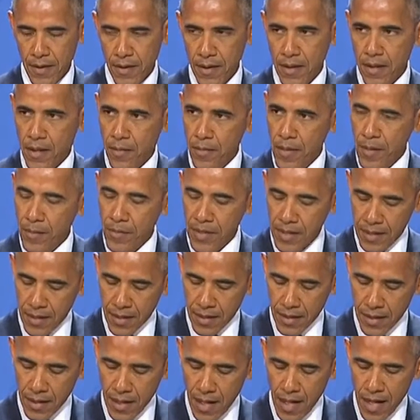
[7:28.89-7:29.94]
The commitment
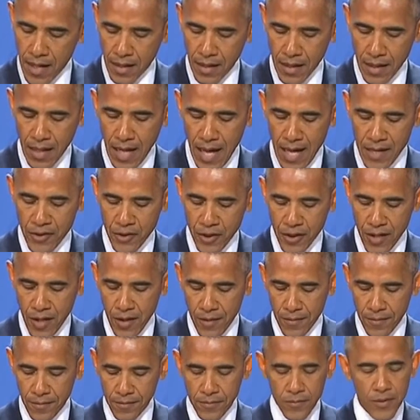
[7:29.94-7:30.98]
that Angela and I
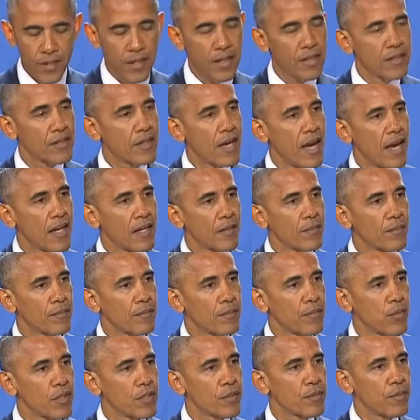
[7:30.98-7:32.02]
share to this guiding
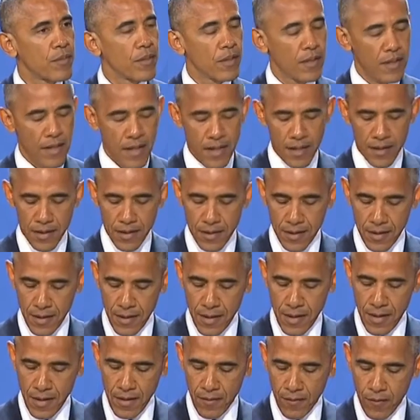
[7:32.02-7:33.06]
principle has
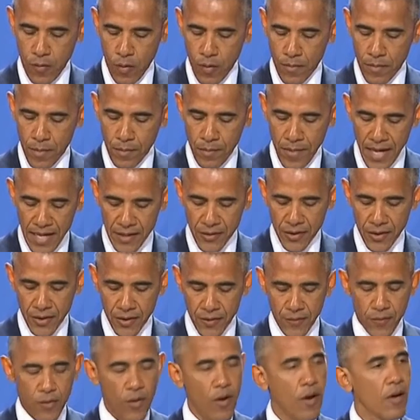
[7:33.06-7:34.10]
formed the
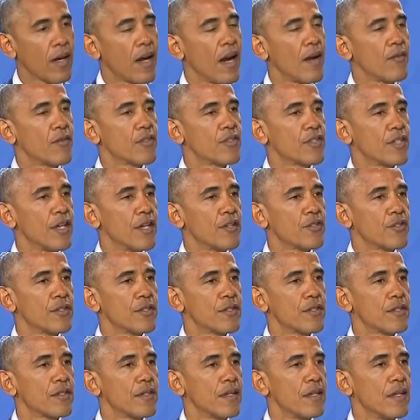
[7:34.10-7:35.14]
basis for our
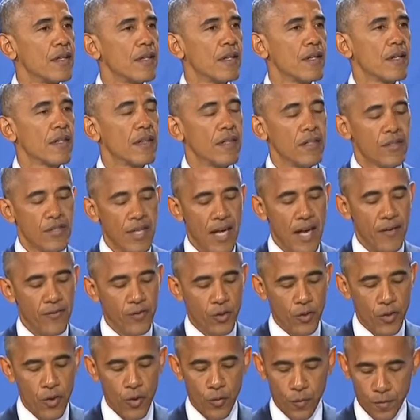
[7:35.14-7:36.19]
conversations this
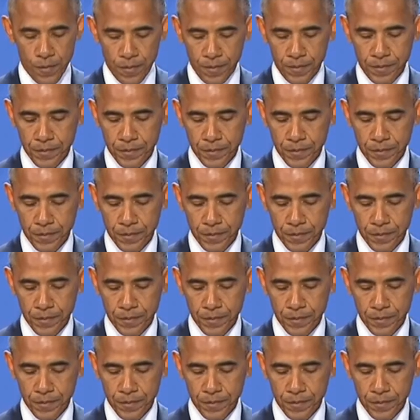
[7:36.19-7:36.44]
afternoon.